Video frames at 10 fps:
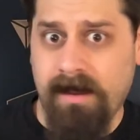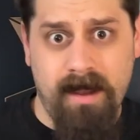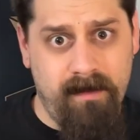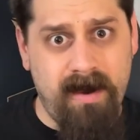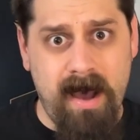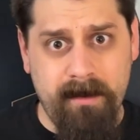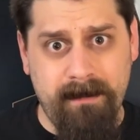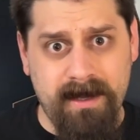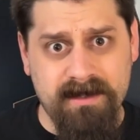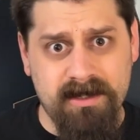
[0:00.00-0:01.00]
of hobby
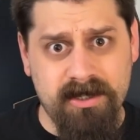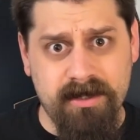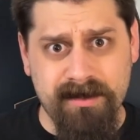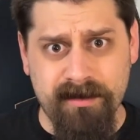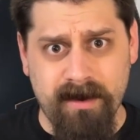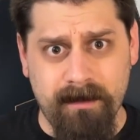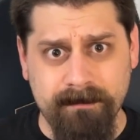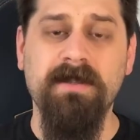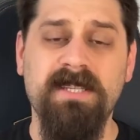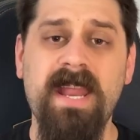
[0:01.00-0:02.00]
paints to choose from,
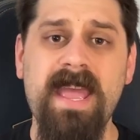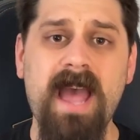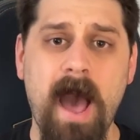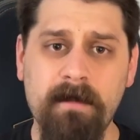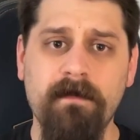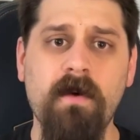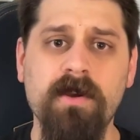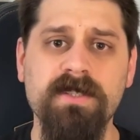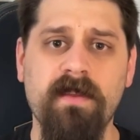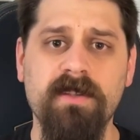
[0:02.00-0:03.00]
but today I'm going to
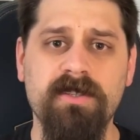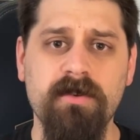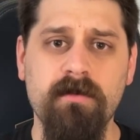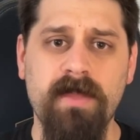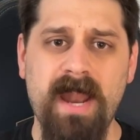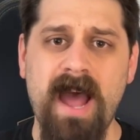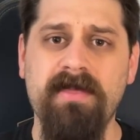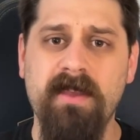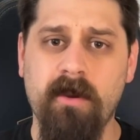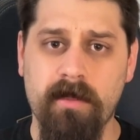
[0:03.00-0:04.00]
focus on the two that I
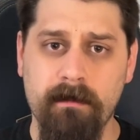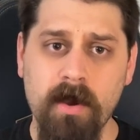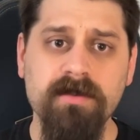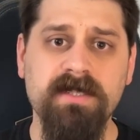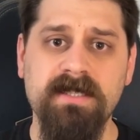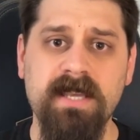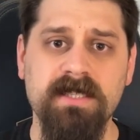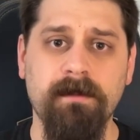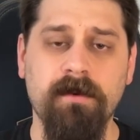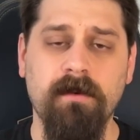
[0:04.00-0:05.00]
think are the most
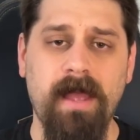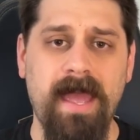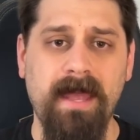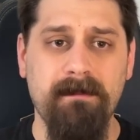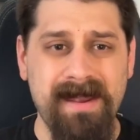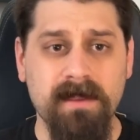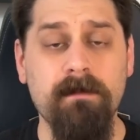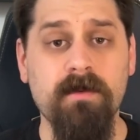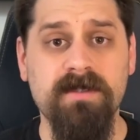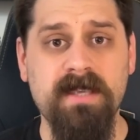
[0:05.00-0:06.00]
accessible and make the
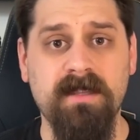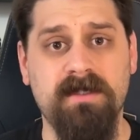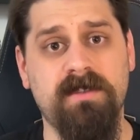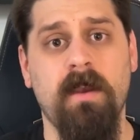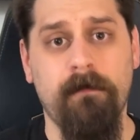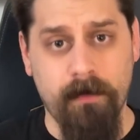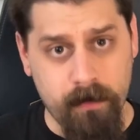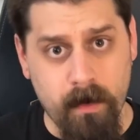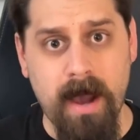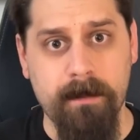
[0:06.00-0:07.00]
most sense for
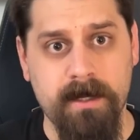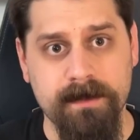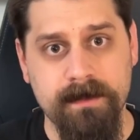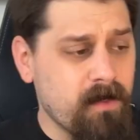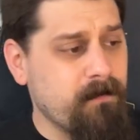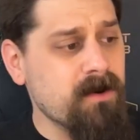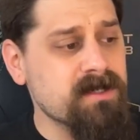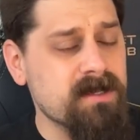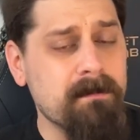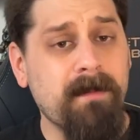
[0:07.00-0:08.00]
new hobbyists. The
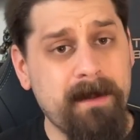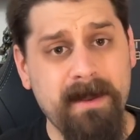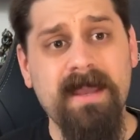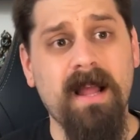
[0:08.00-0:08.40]
first might be